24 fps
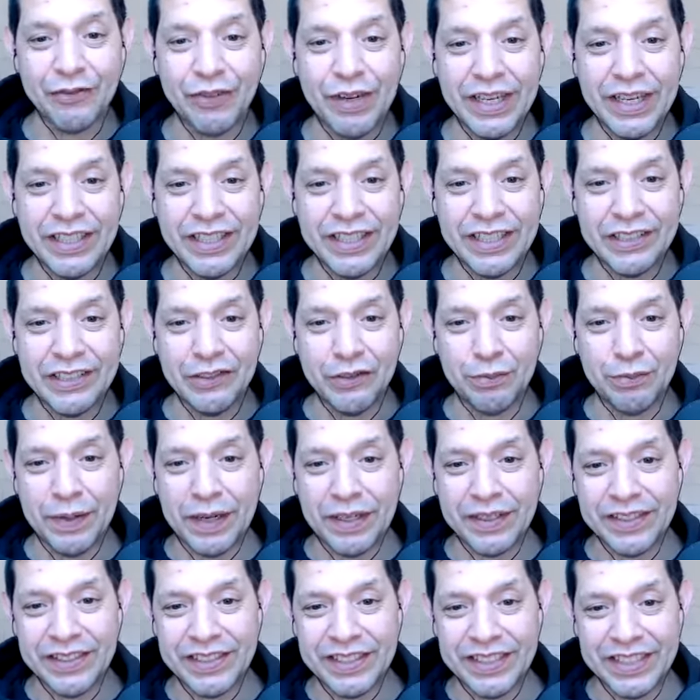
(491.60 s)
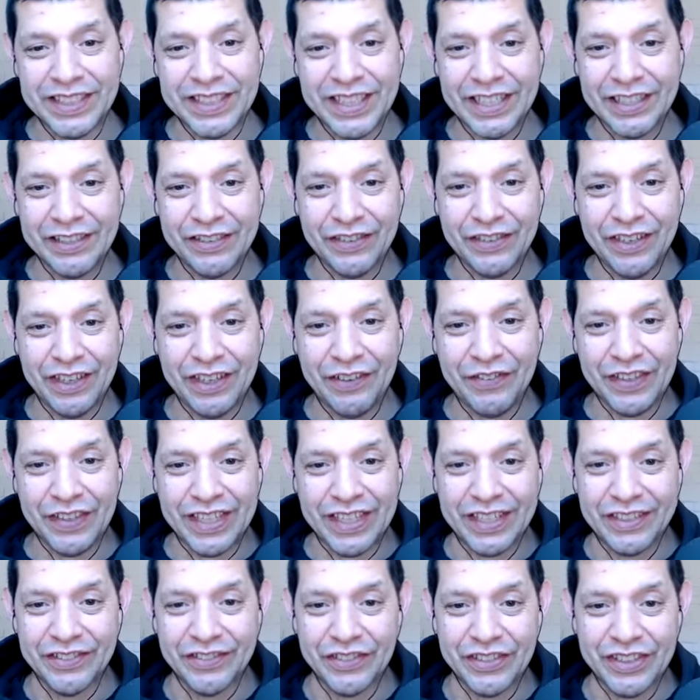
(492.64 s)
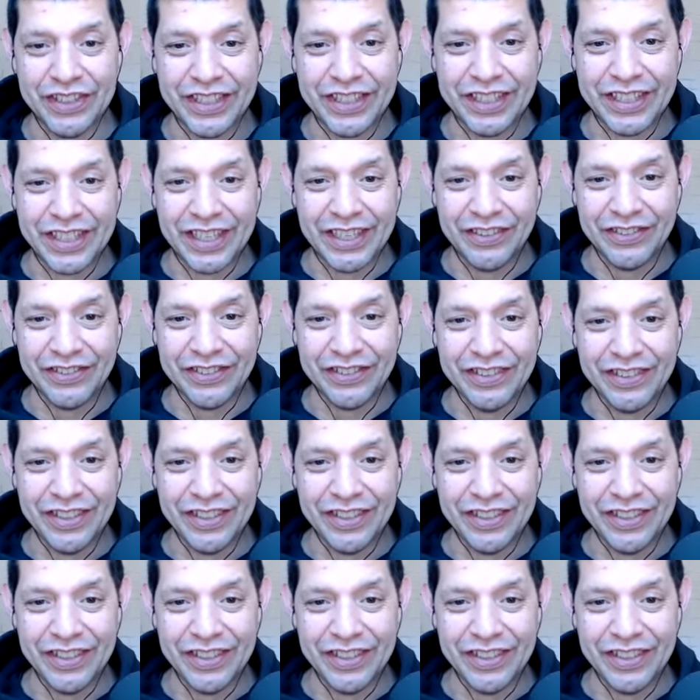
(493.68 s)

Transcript: Why did your parents decide to live in an underground?